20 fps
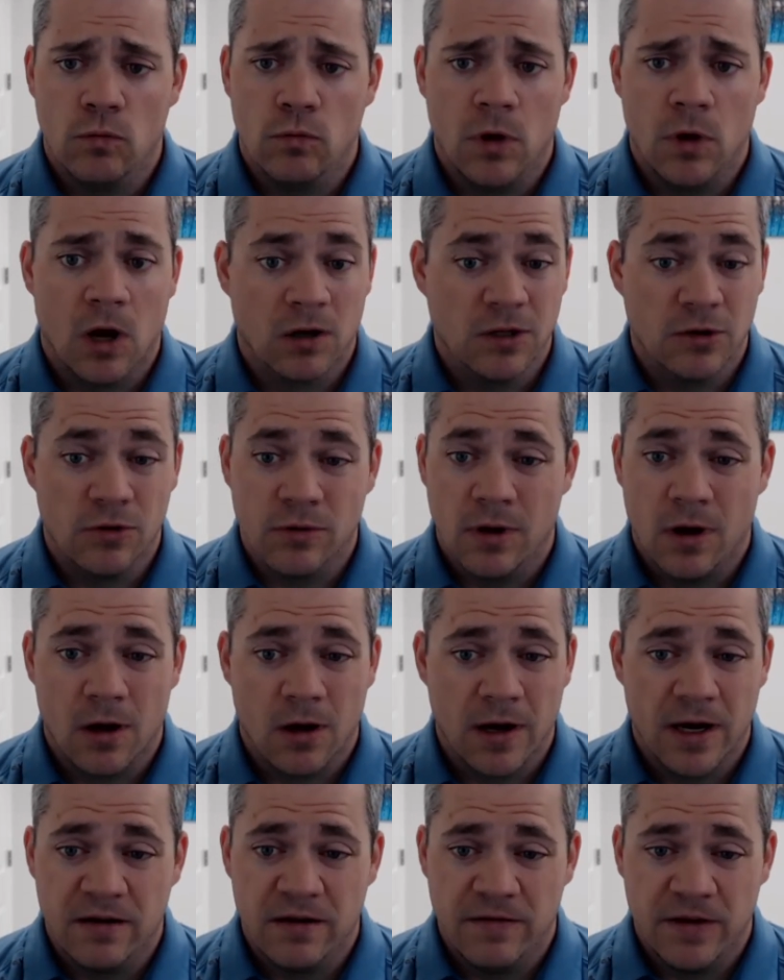
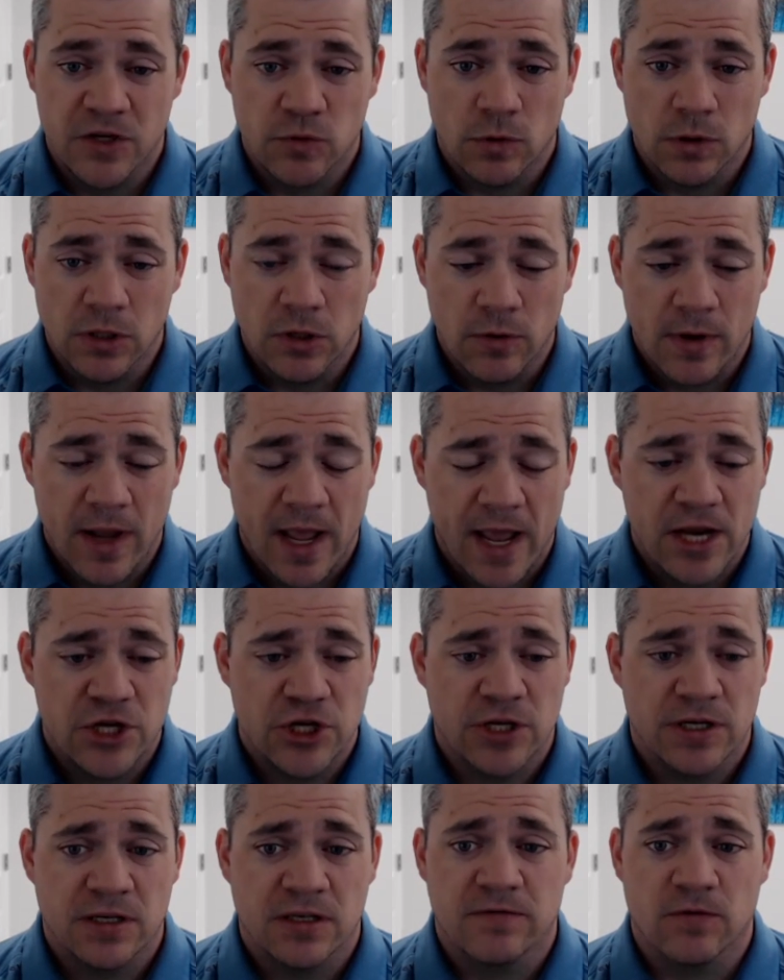our individual
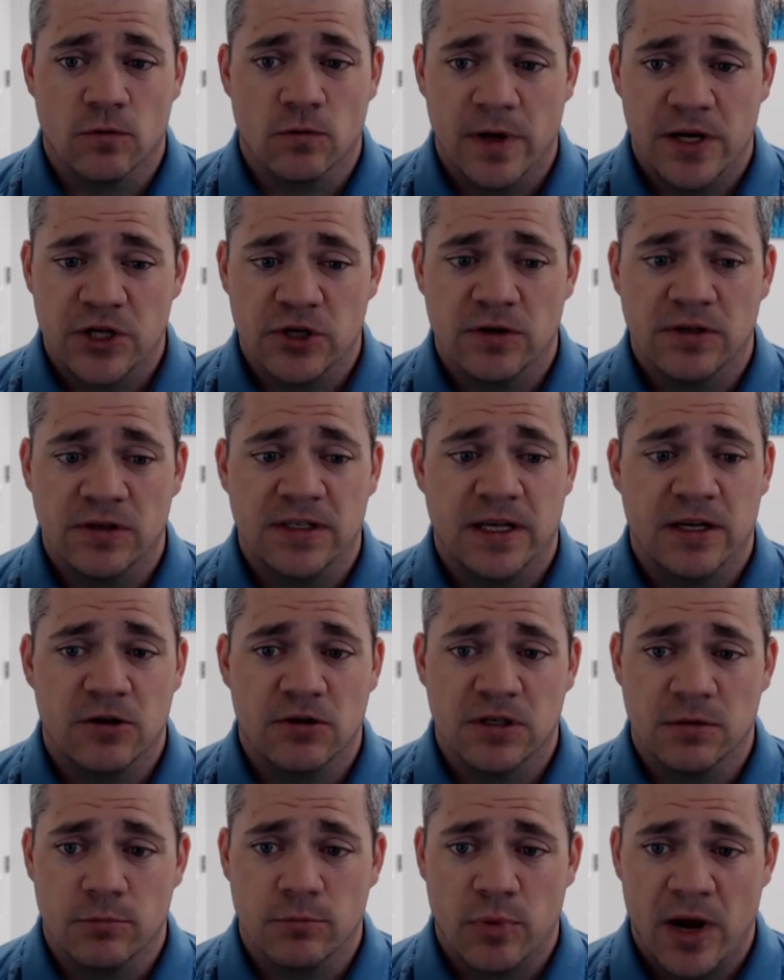locations for regional
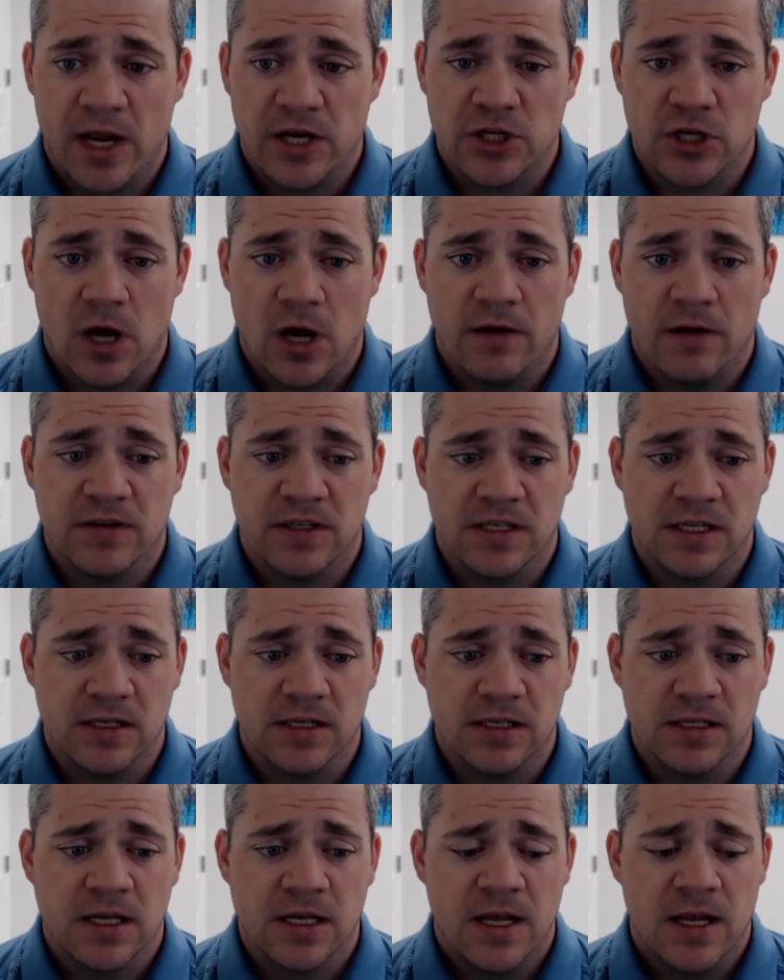centers and branch
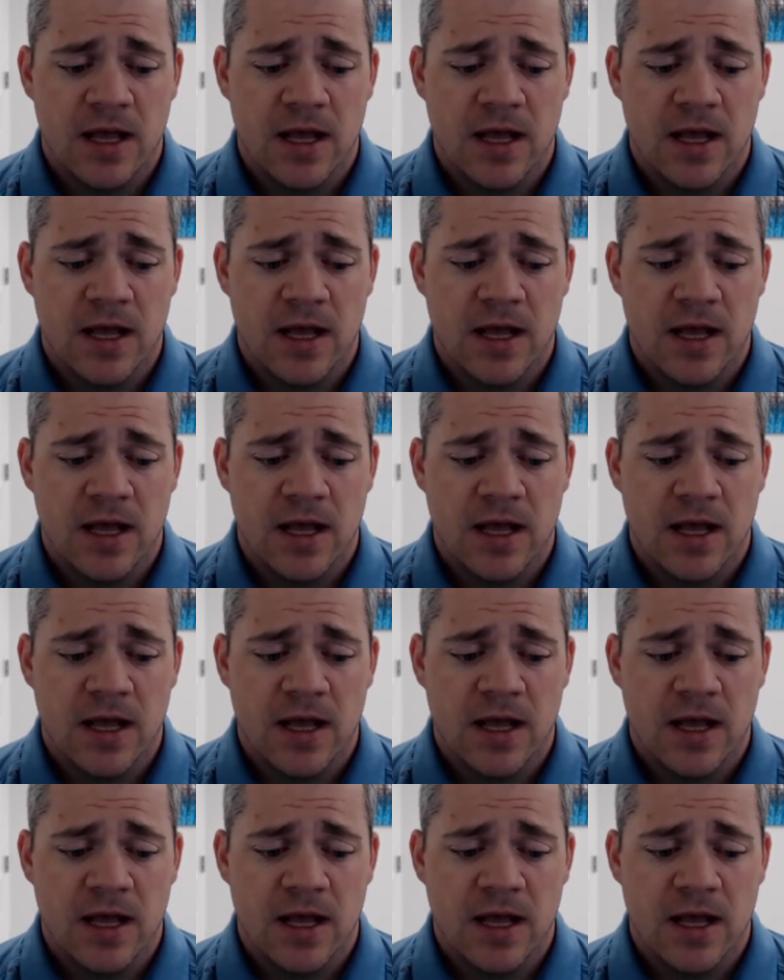offices